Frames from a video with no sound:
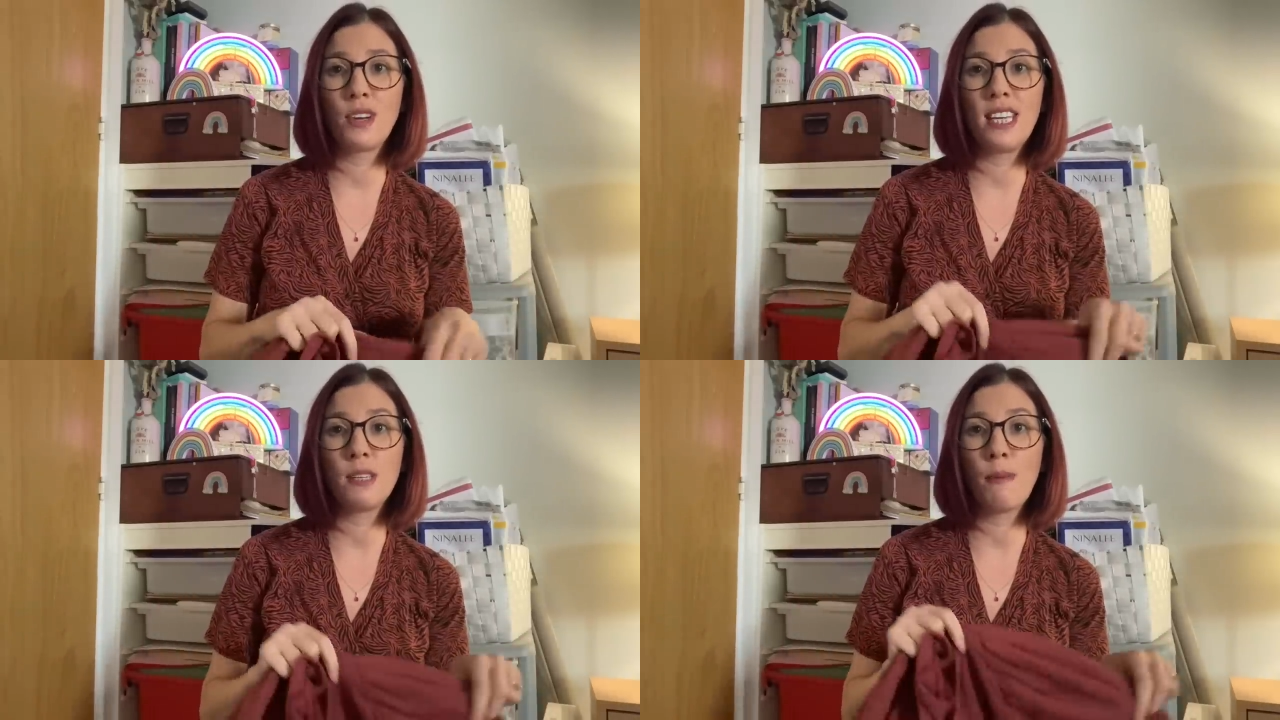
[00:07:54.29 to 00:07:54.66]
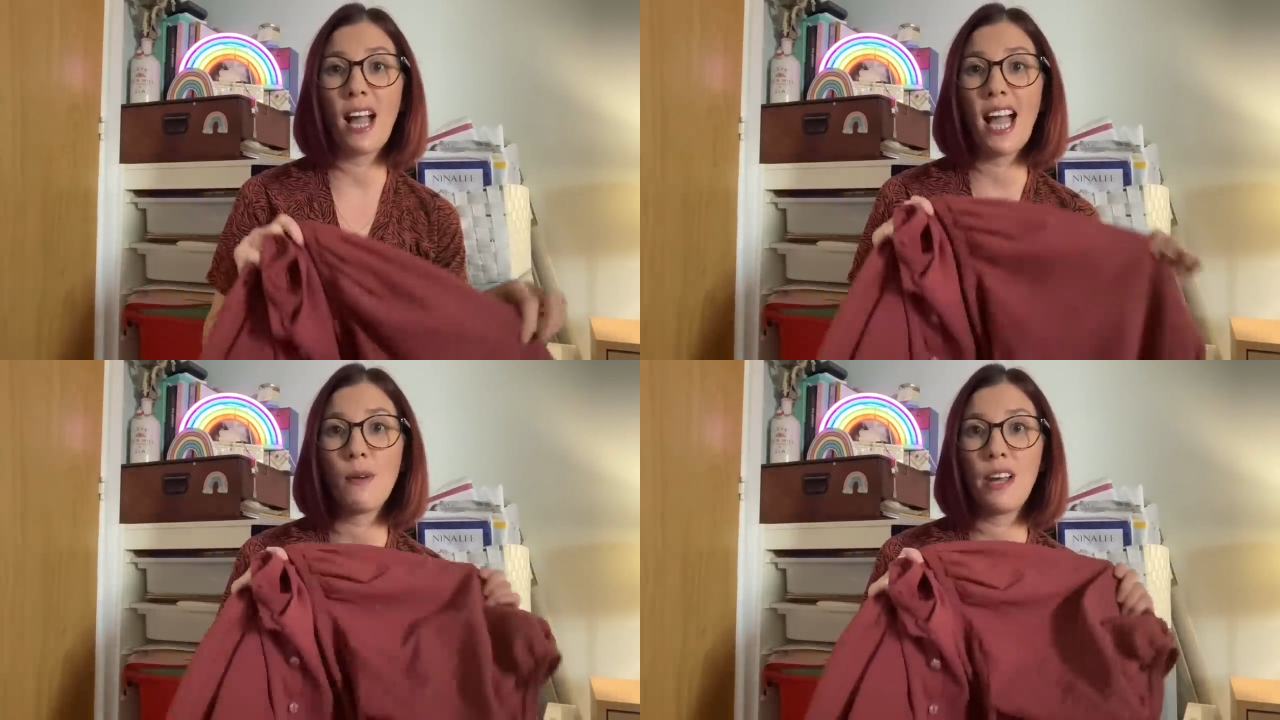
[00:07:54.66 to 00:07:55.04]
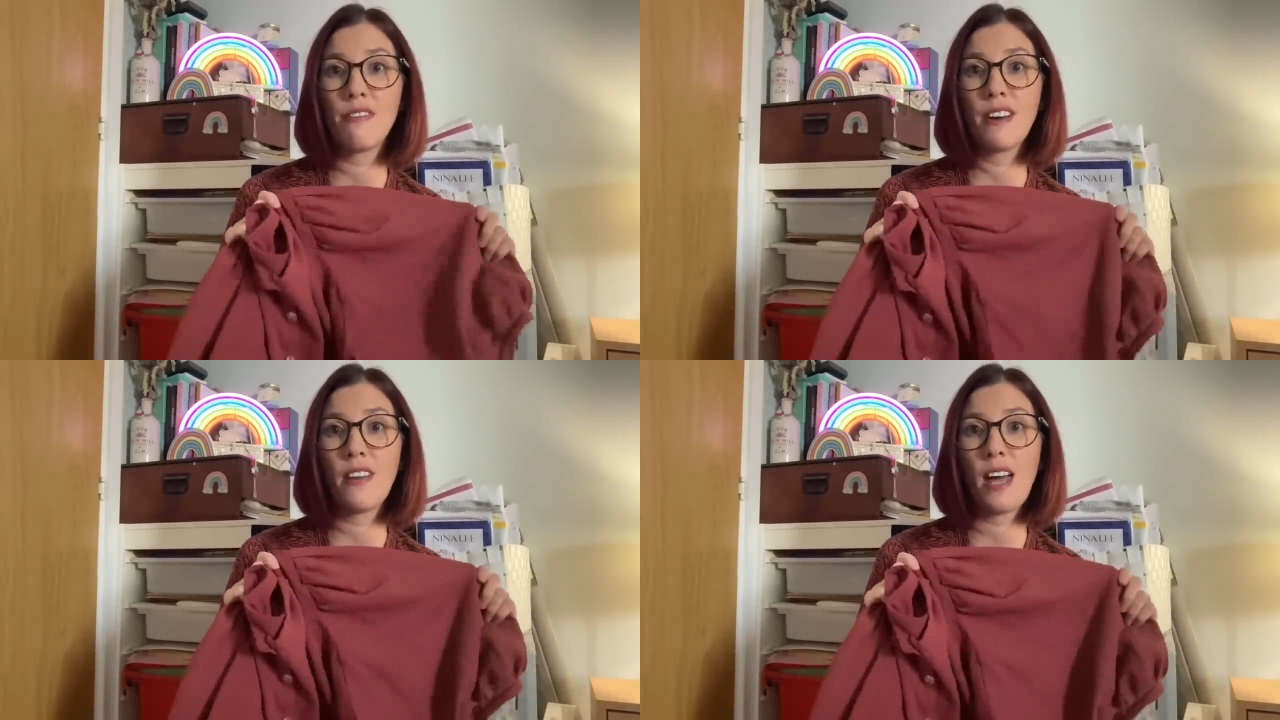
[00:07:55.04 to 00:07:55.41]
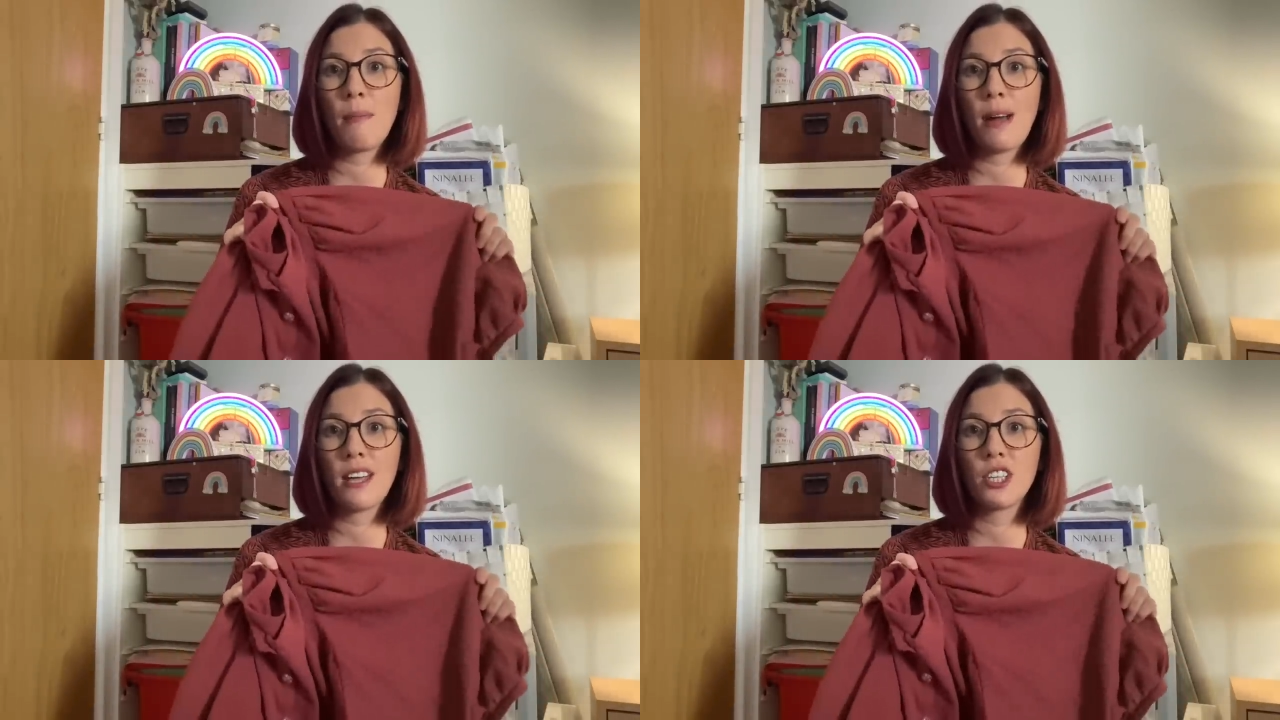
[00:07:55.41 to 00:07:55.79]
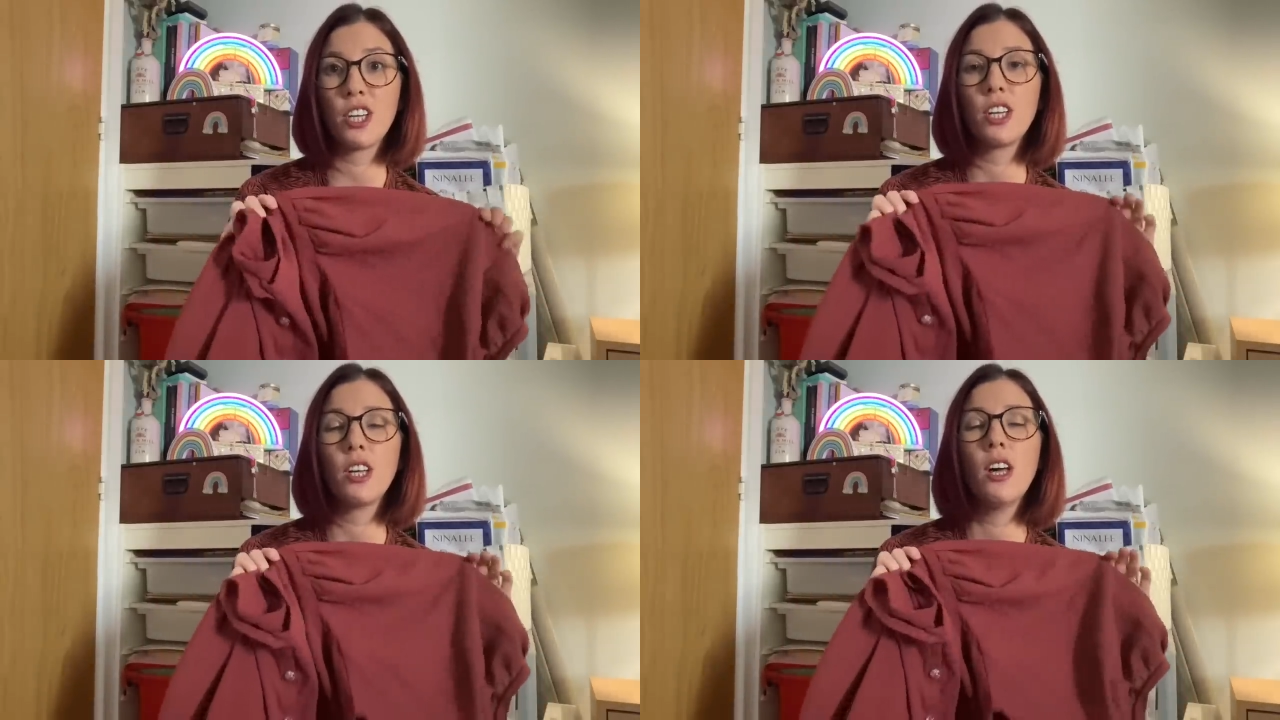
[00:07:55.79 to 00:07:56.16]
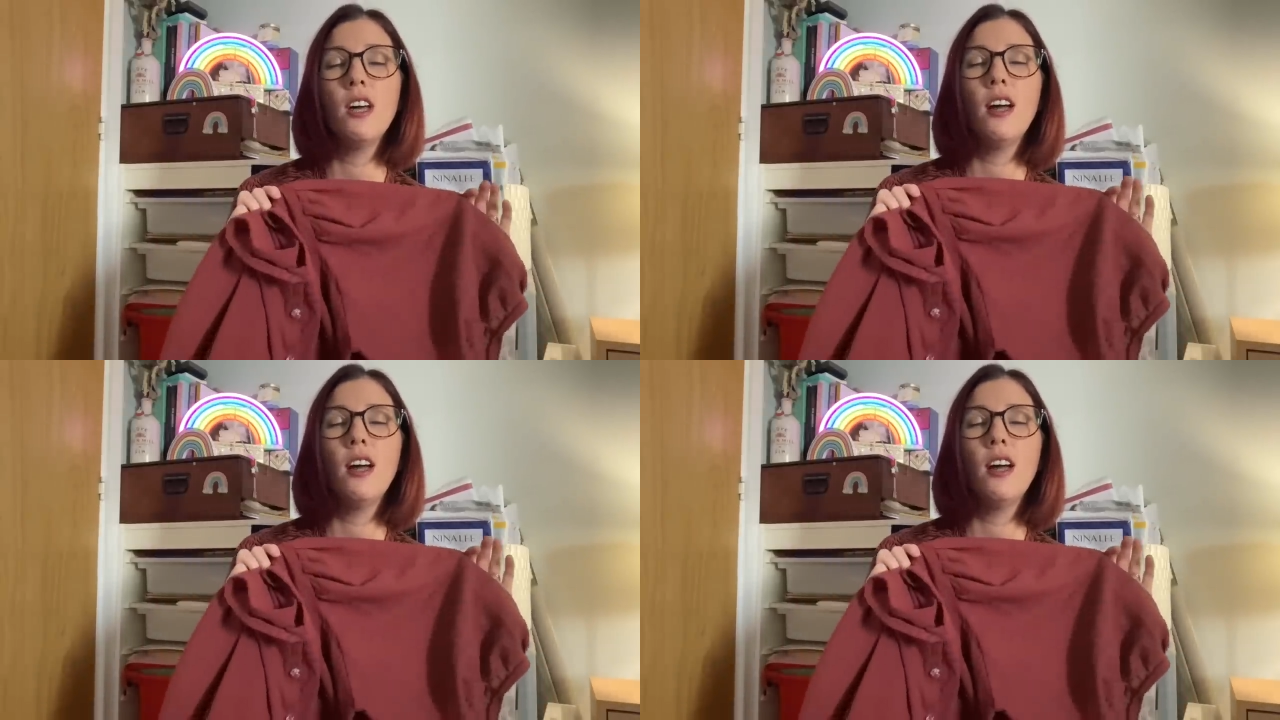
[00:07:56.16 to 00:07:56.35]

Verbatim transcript: read about how I found that pattern.